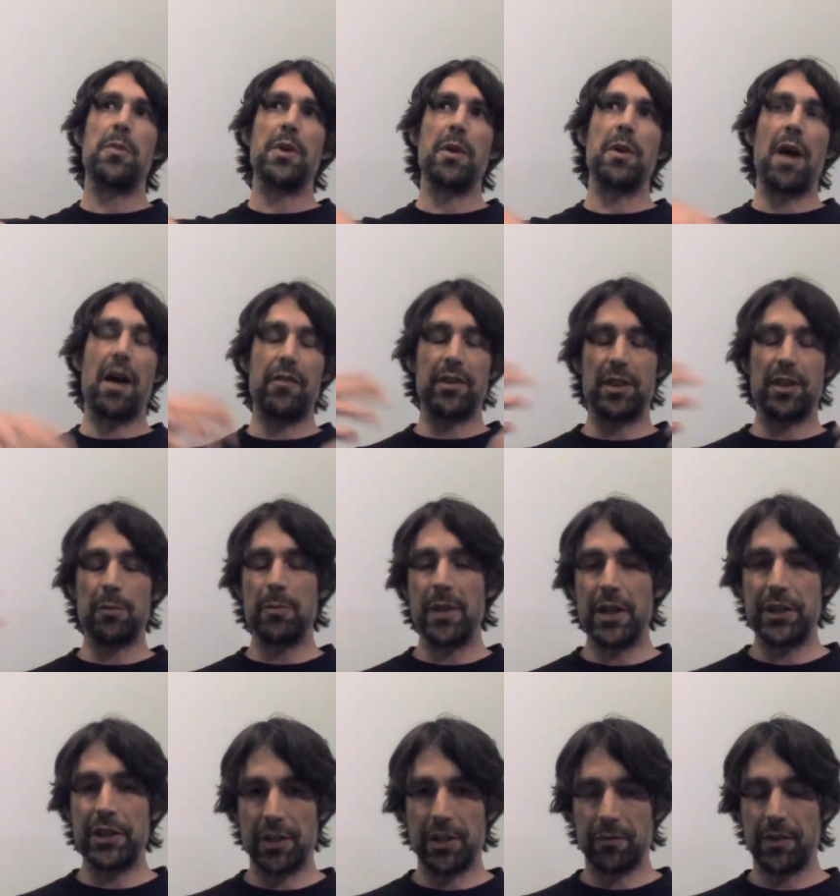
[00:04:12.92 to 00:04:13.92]
but you have a
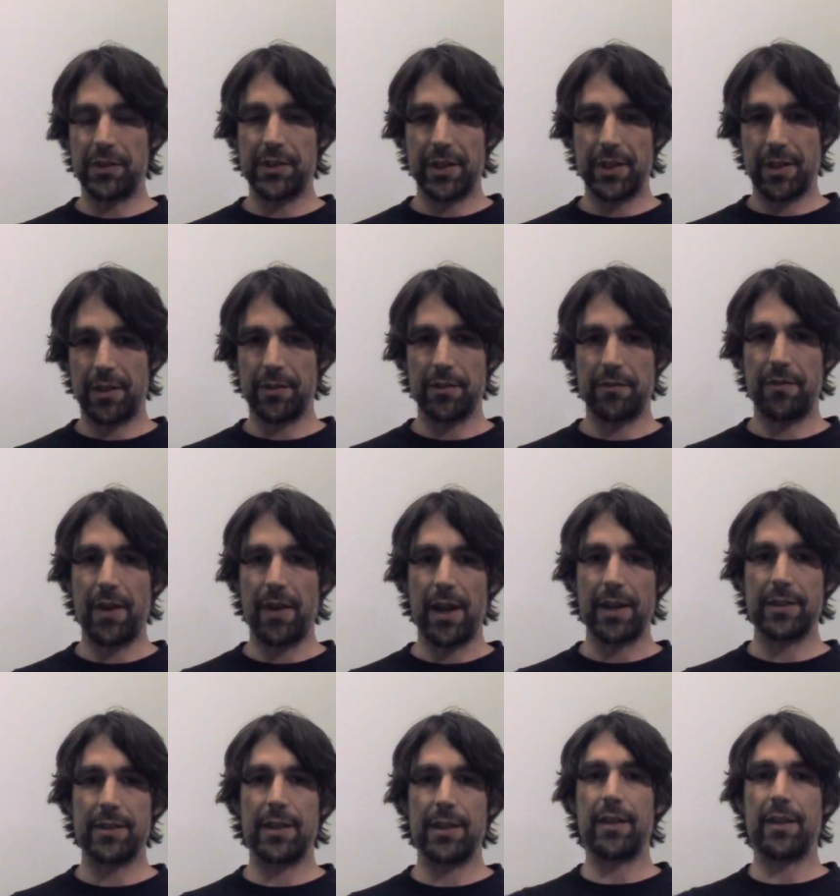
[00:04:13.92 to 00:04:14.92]
diminishing returns
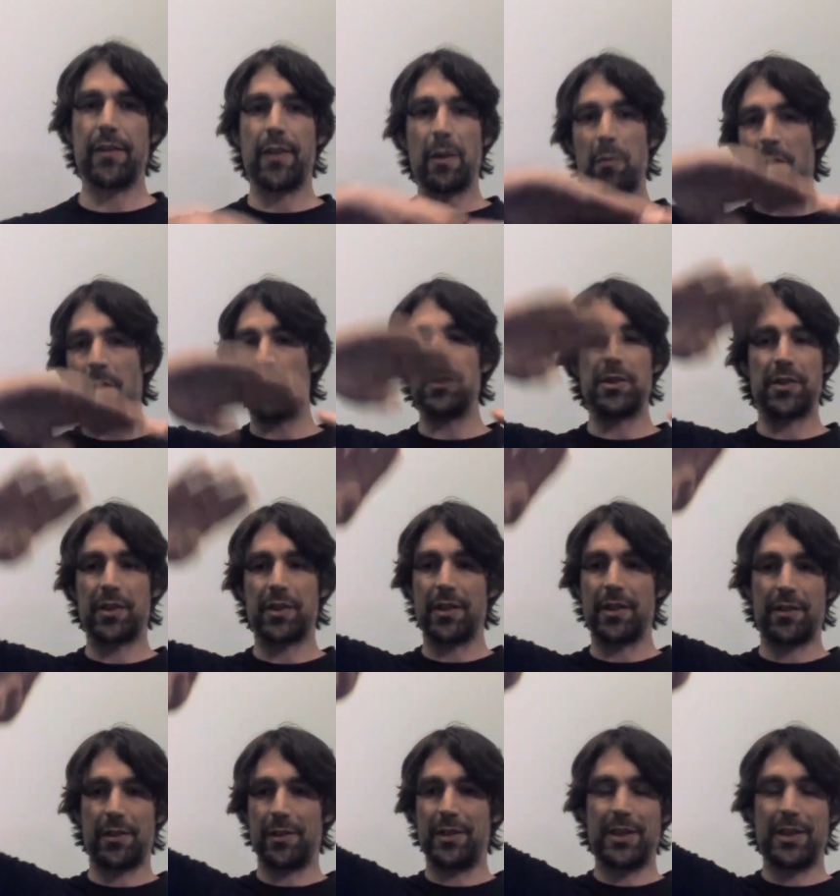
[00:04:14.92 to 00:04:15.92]
effect in that they won't just
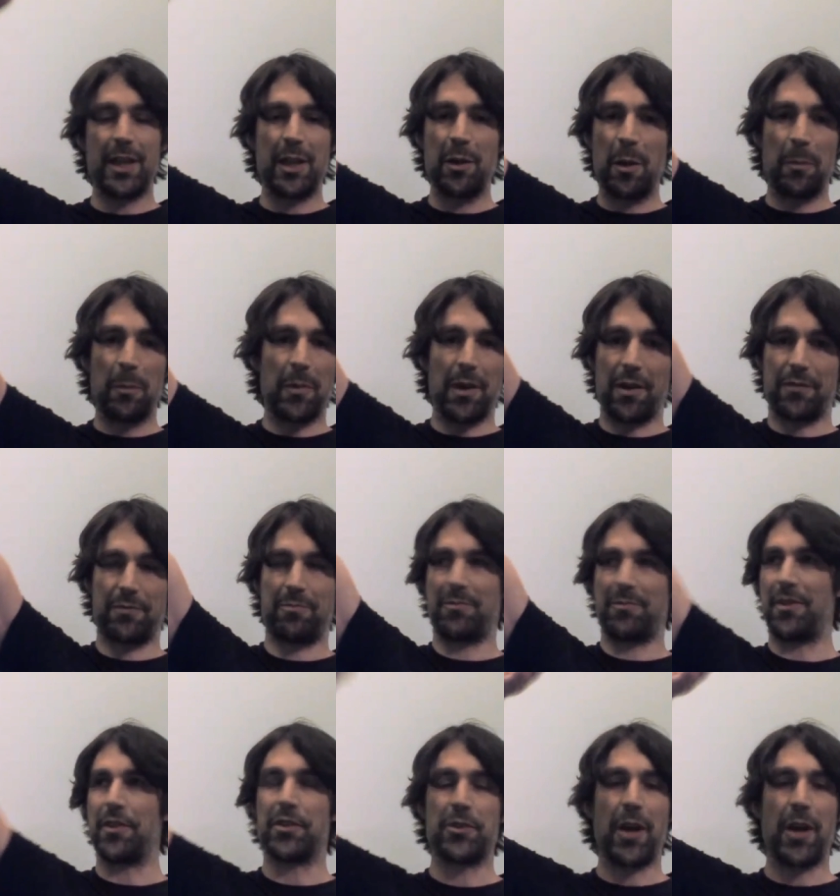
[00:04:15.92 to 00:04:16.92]
kind of continue
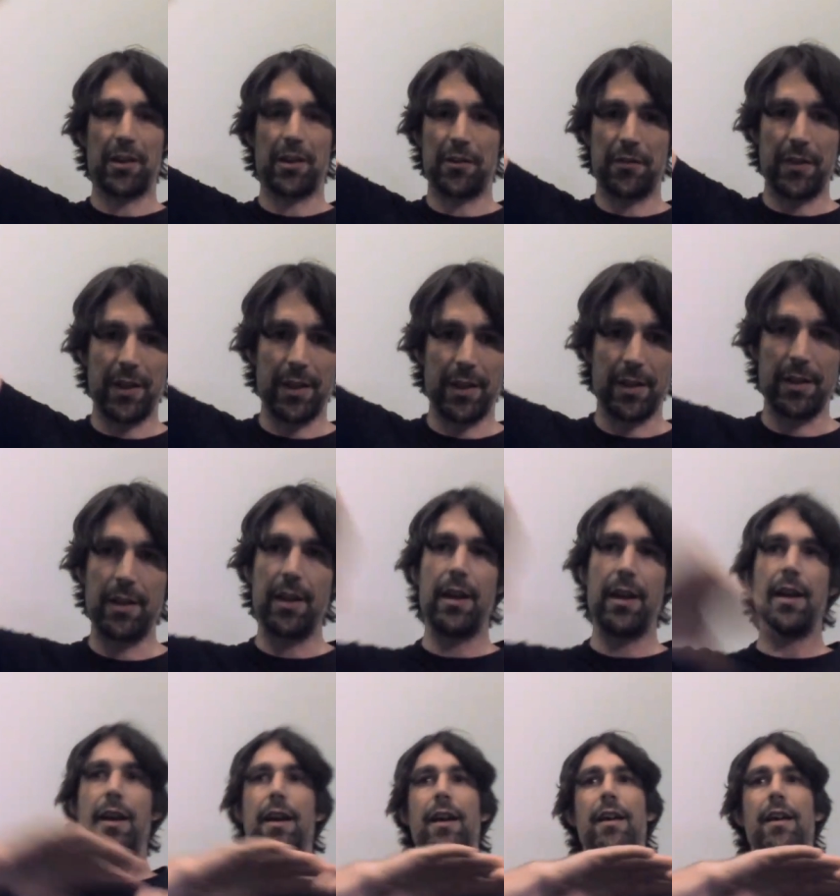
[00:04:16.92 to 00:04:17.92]
up to the stratosphere.
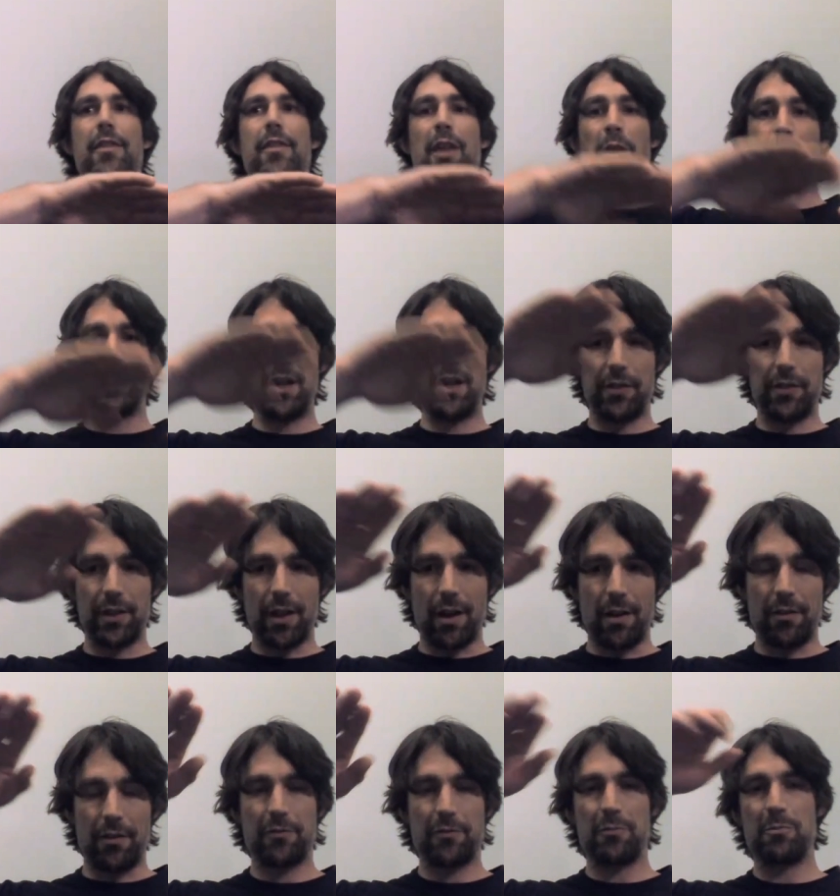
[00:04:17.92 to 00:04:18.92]
They'll level
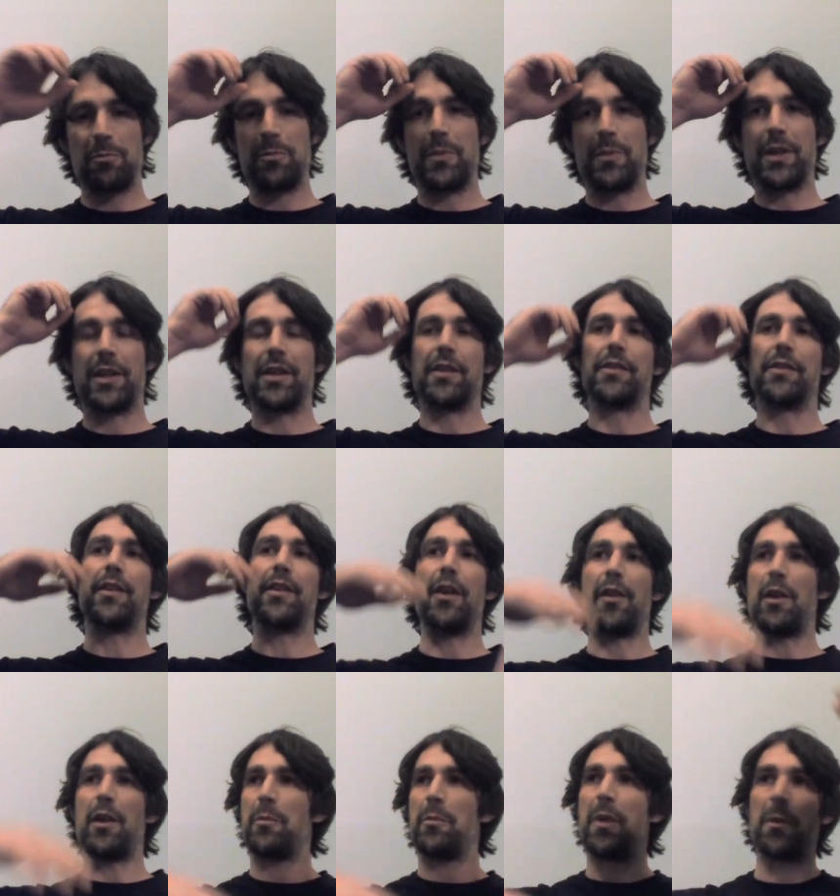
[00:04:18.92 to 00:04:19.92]
off because
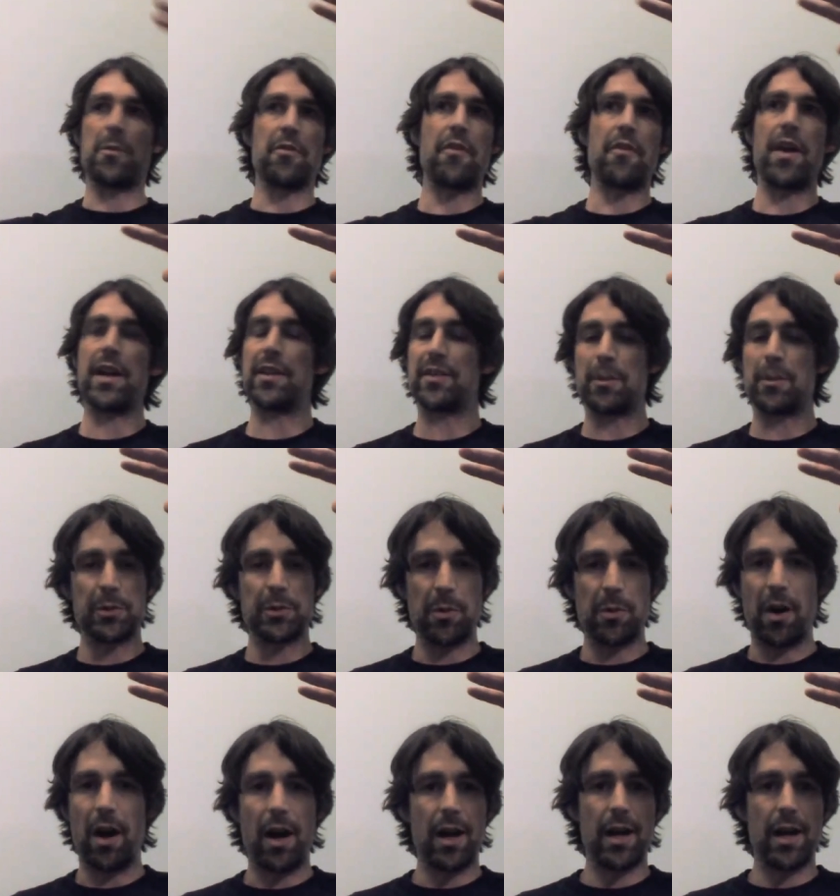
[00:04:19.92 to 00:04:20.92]
they'll be rated so much
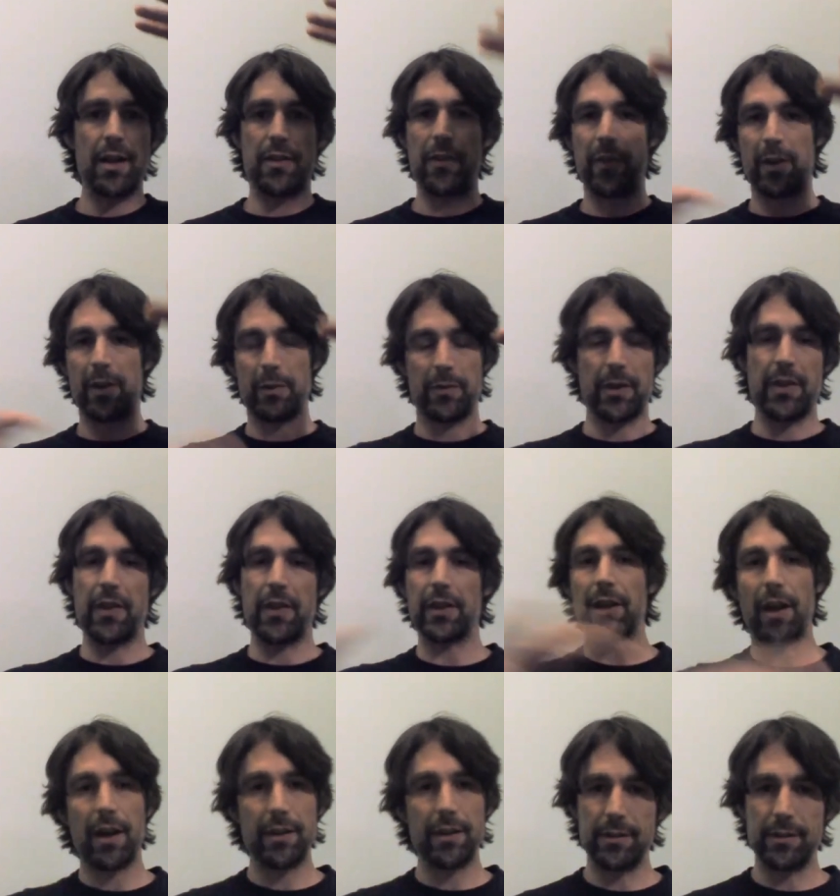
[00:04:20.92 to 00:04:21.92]
more higher than the
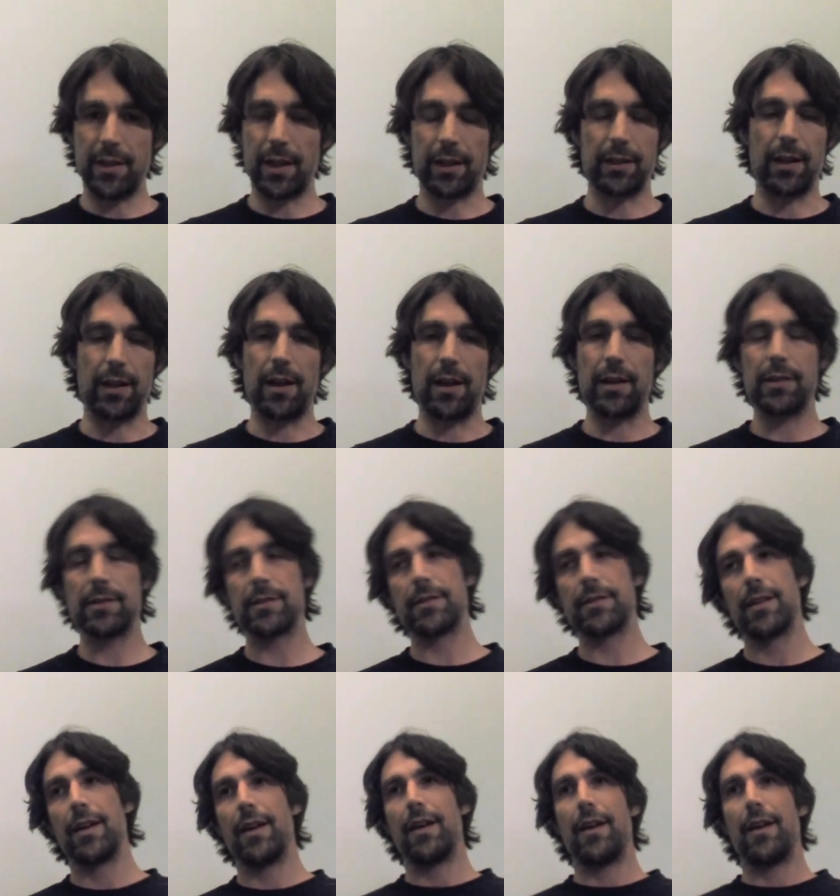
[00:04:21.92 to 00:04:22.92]
guys in their
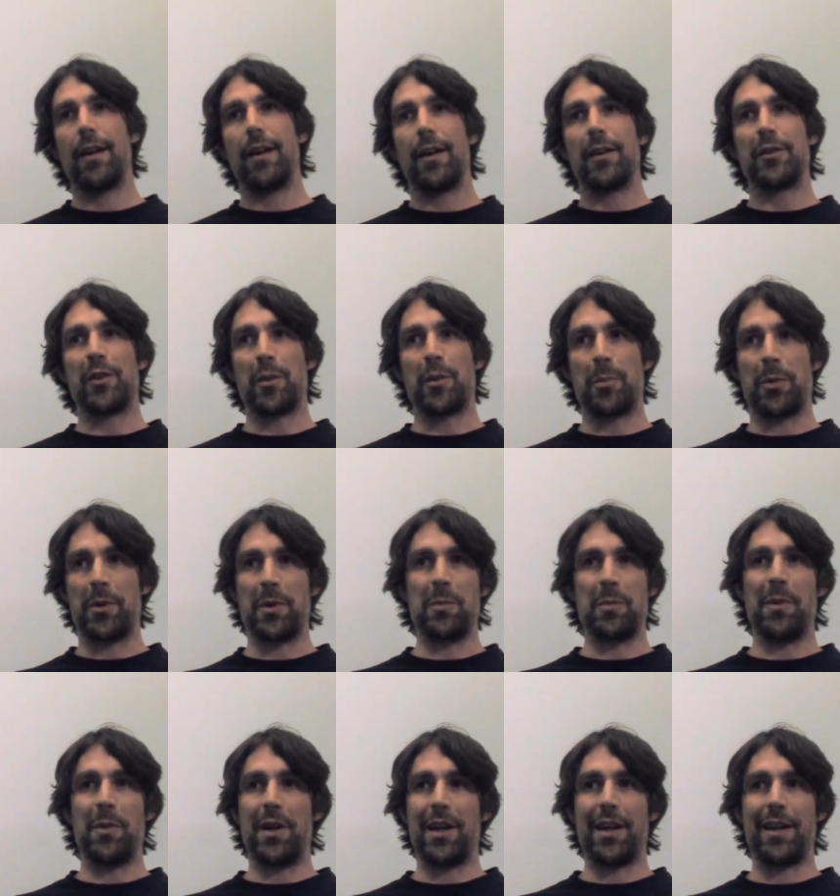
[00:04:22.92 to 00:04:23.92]
class, to the
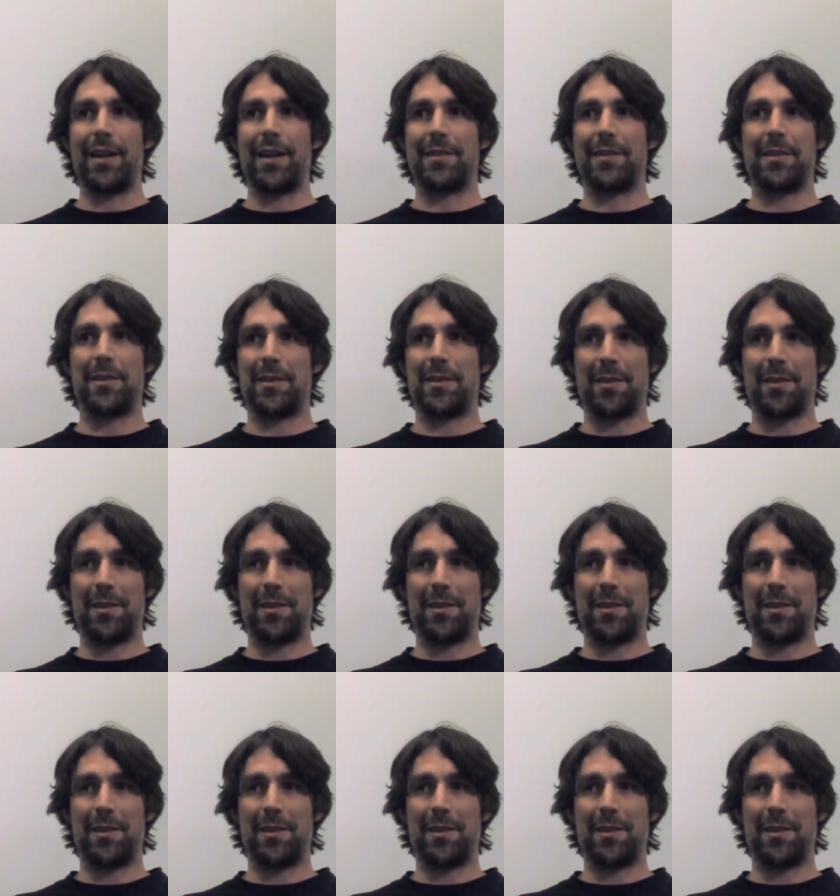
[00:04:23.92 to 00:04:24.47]
point where